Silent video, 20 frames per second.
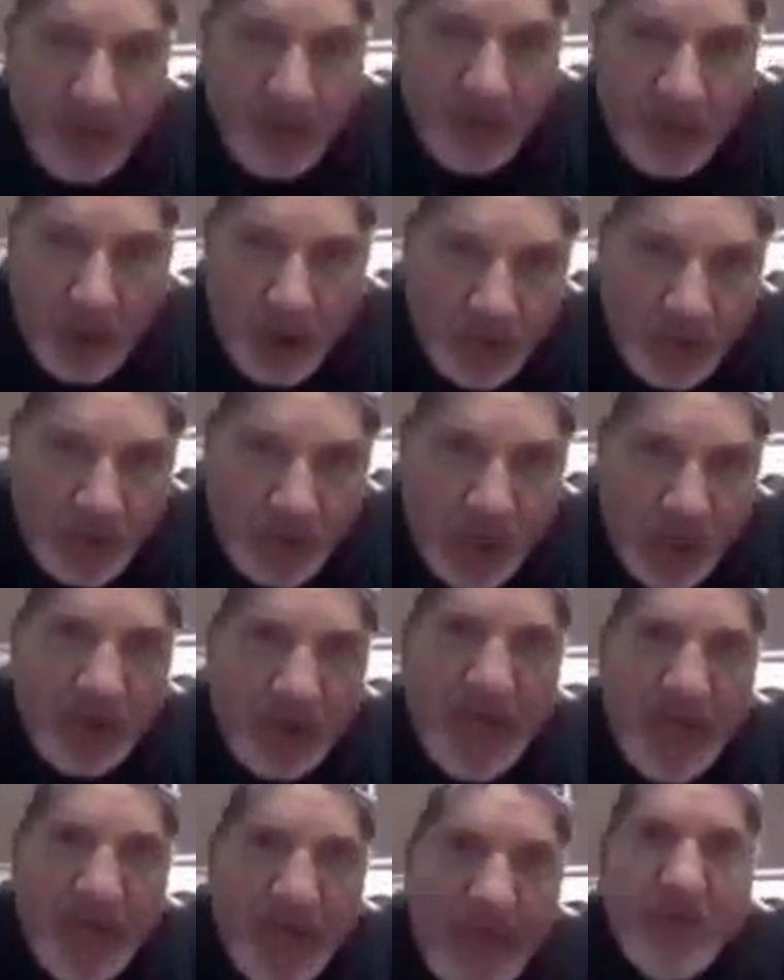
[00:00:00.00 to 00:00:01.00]
Because
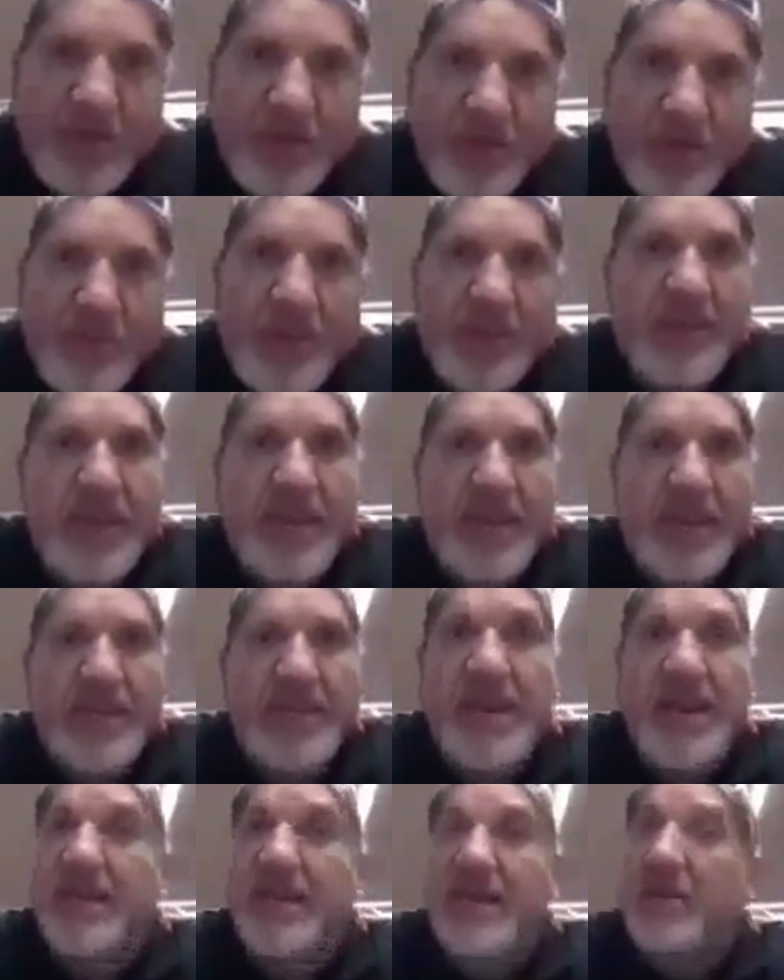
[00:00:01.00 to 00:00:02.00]
don't underestimate
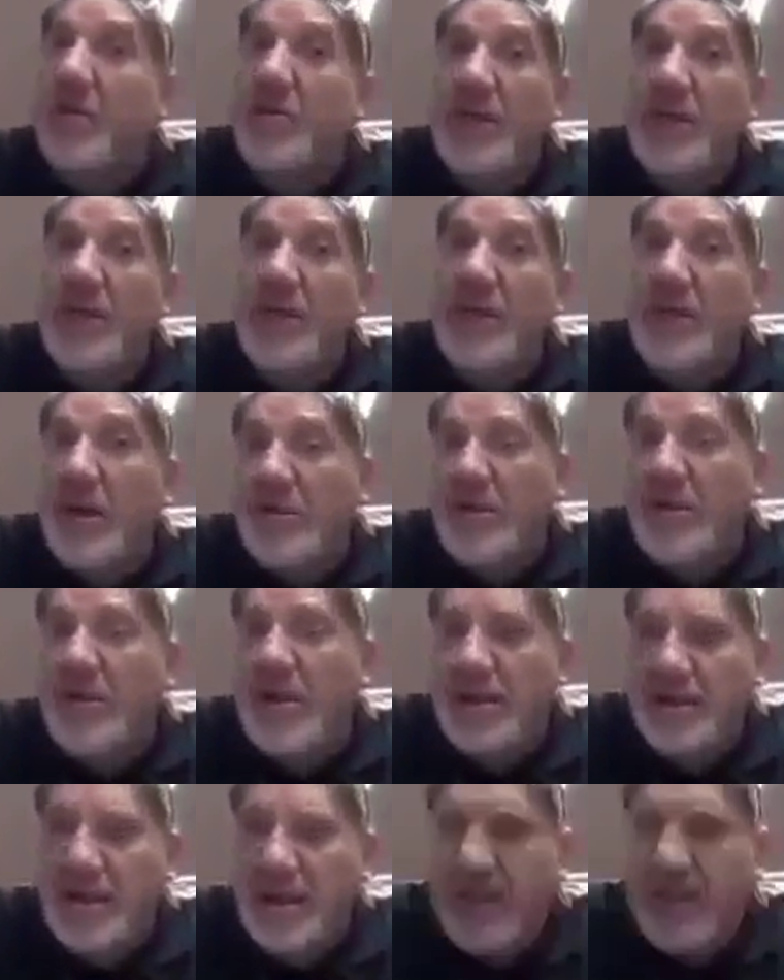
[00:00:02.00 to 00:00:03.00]
Kenya. It only
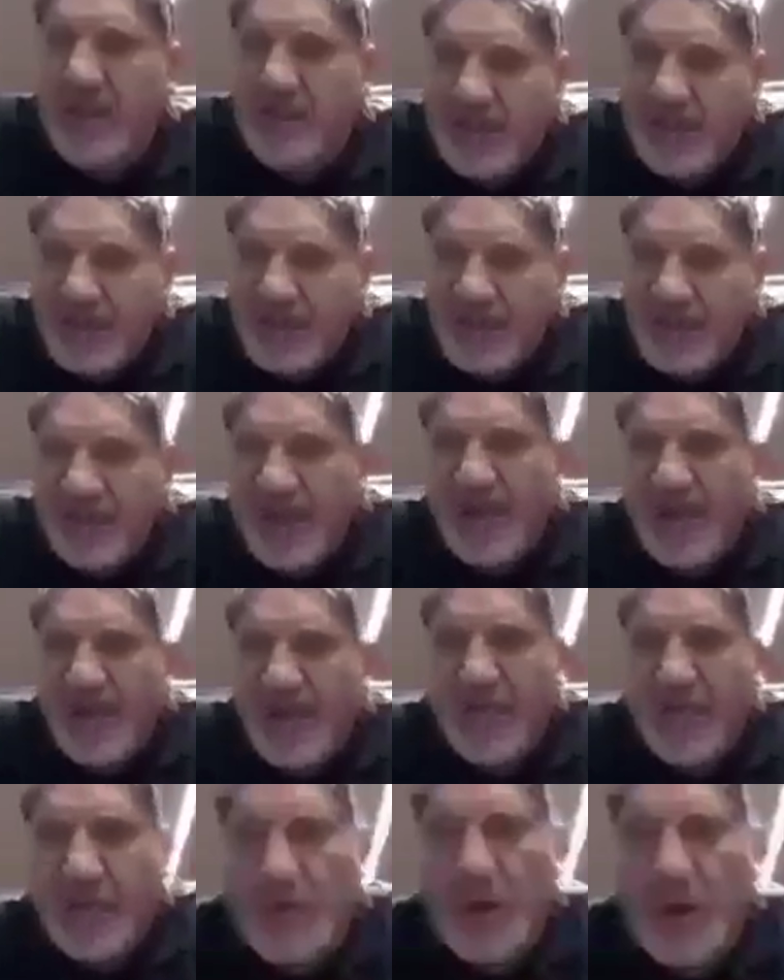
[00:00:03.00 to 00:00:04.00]
costs
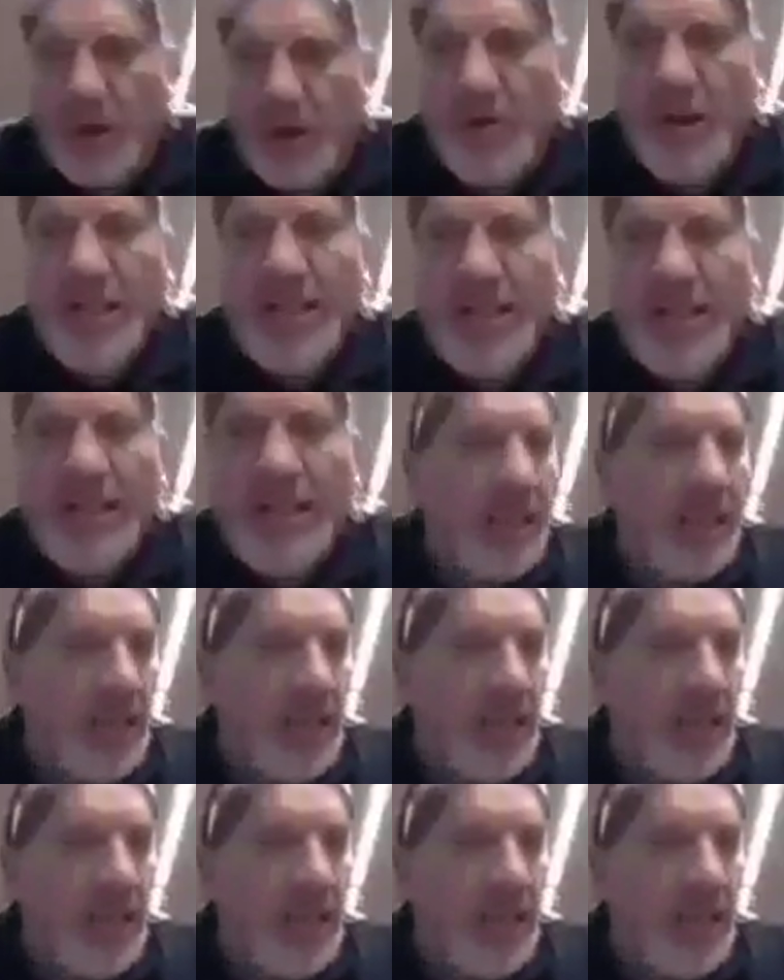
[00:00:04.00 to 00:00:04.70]
125 euro.